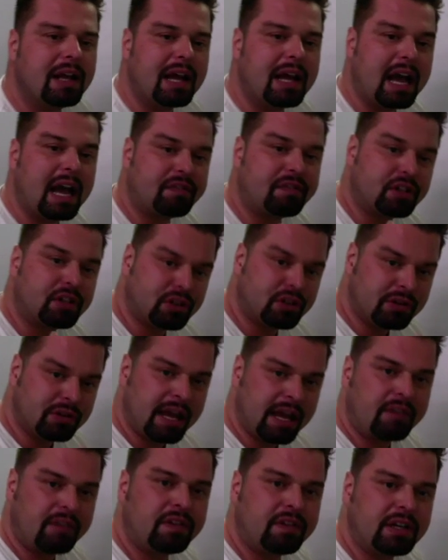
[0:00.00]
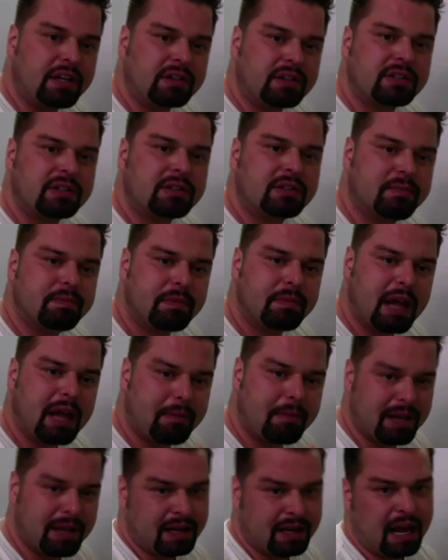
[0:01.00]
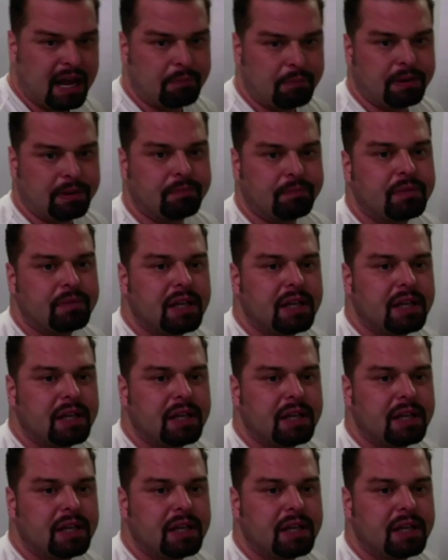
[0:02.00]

After 2.5 years, I made it happen.